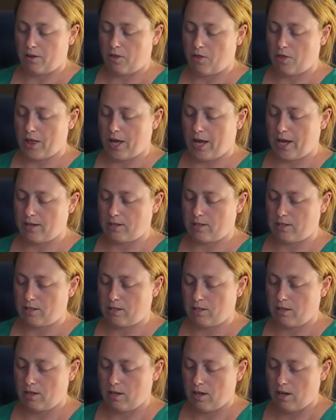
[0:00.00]

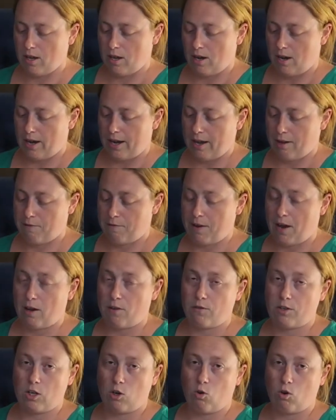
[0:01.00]
that I have
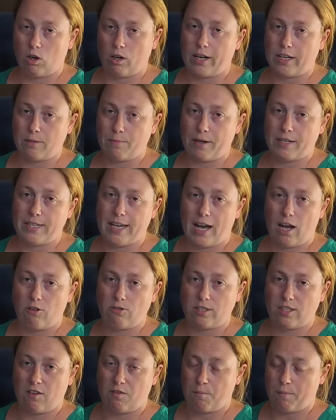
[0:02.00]
found to organize my
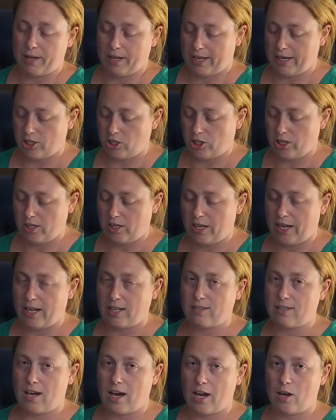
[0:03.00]
towels and stuff in my kitchen
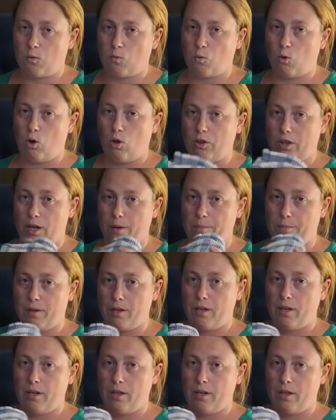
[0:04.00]
is I roll them.